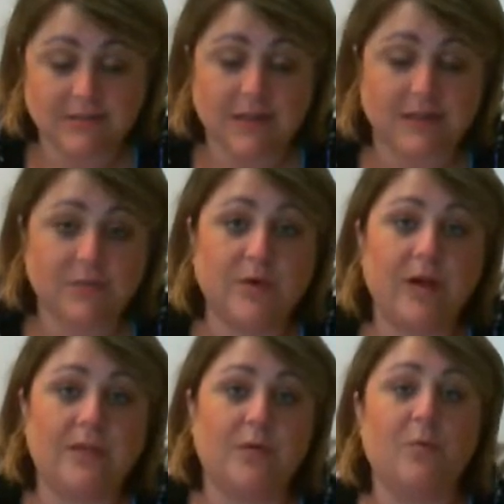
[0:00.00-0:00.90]
that's
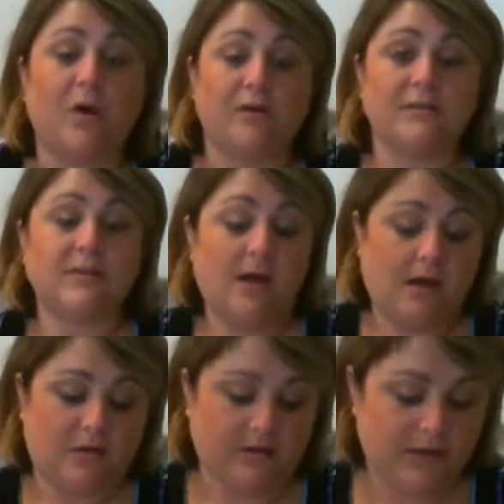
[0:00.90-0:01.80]
what the word is
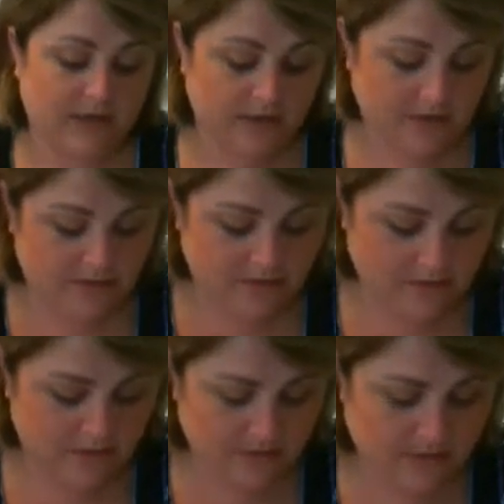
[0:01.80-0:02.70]
called,
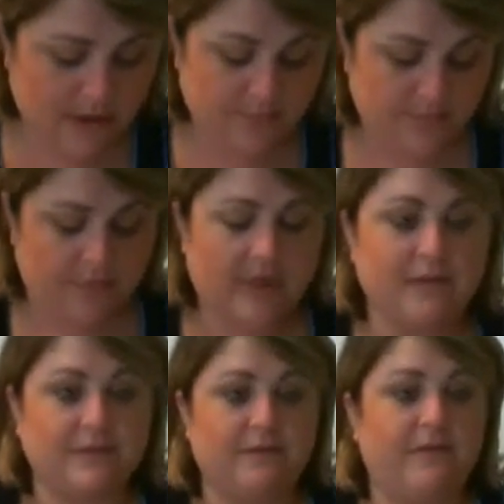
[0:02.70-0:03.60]
and yeah,
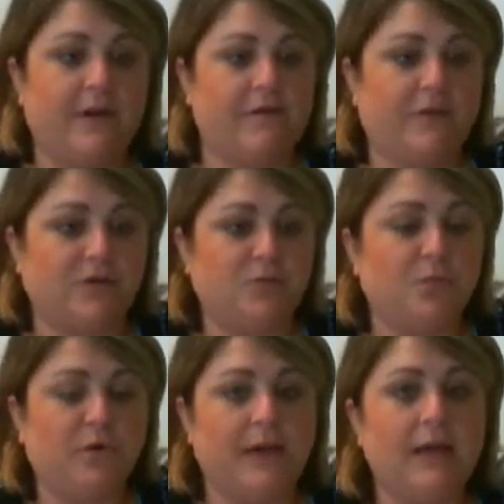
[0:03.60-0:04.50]
that's the very first
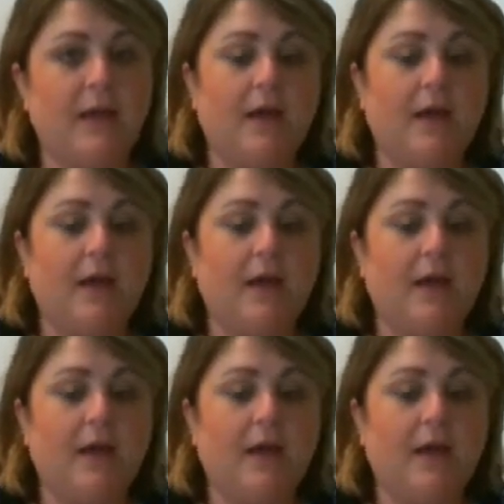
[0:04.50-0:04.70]
one